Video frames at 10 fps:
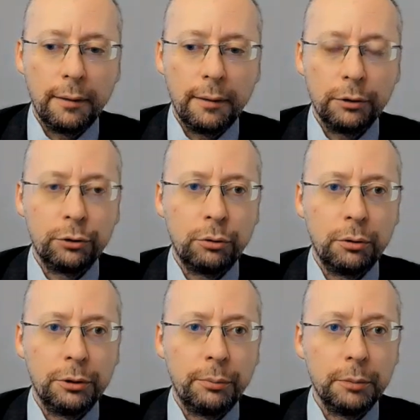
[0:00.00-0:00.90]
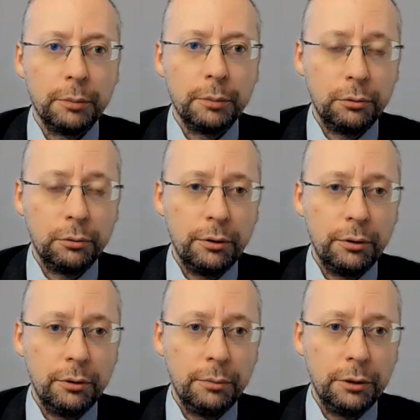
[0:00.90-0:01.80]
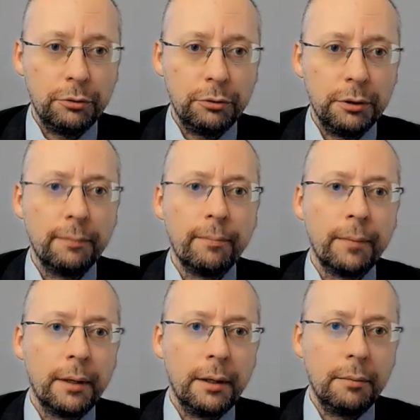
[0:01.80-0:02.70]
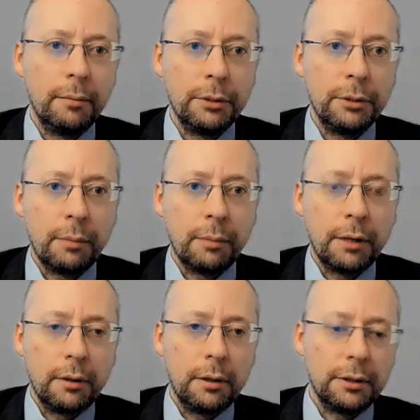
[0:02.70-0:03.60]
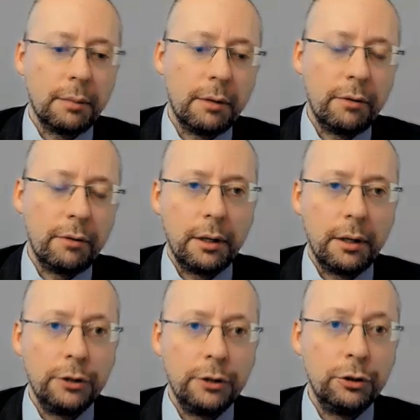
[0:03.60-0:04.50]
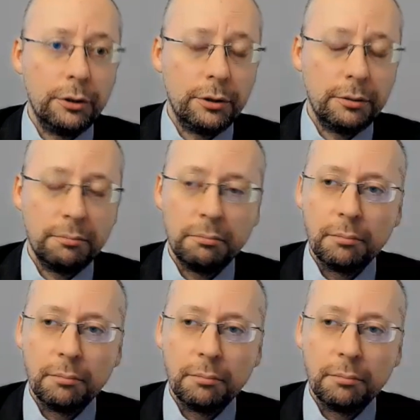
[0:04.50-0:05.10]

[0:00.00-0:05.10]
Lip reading: concerned departments within the ministry and maybe some other agencies